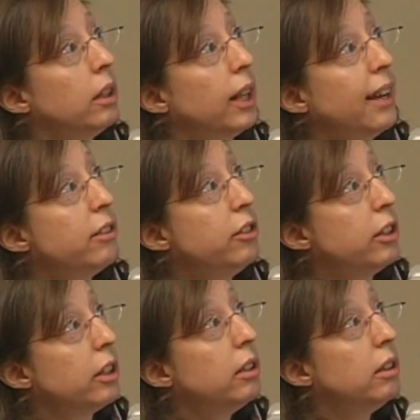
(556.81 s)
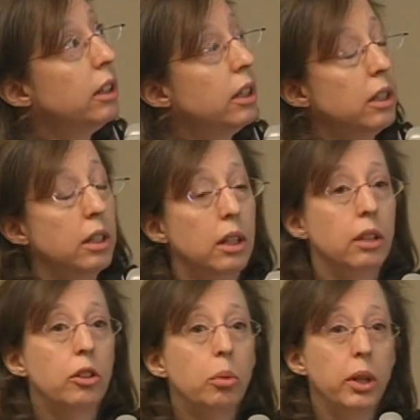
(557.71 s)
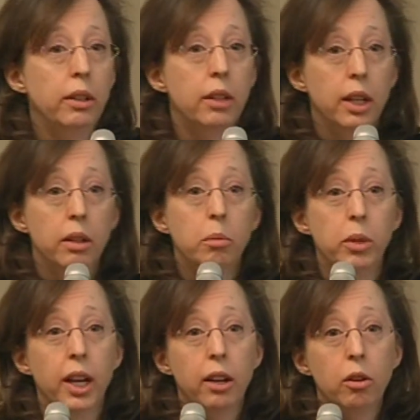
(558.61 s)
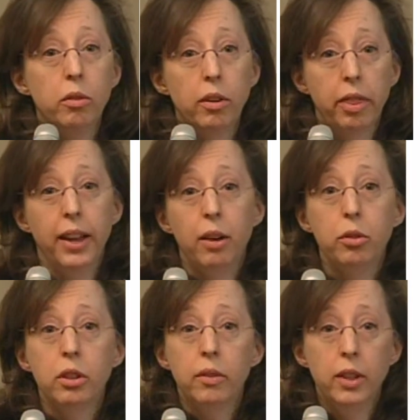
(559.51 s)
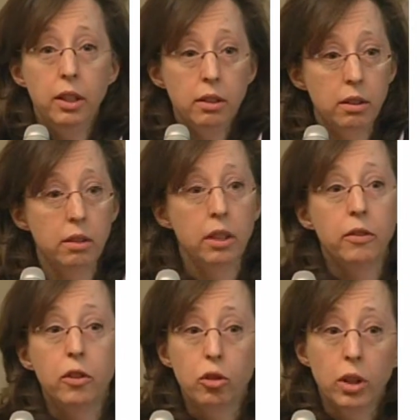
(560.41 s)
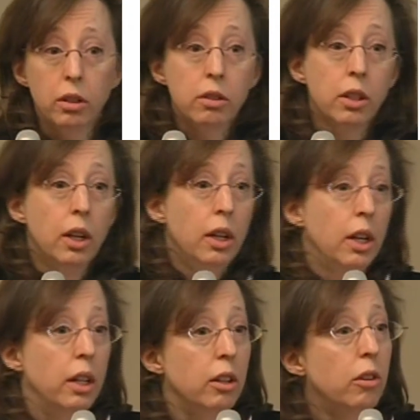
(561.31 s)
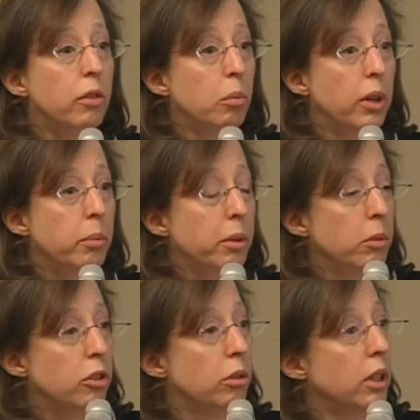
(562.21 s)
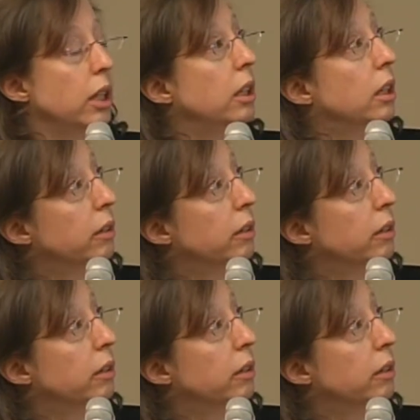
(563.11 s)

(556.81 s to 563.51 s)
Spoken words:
Last year, in 2010, we had over 1,000 of these in Center for Drugs. The overwhelming majority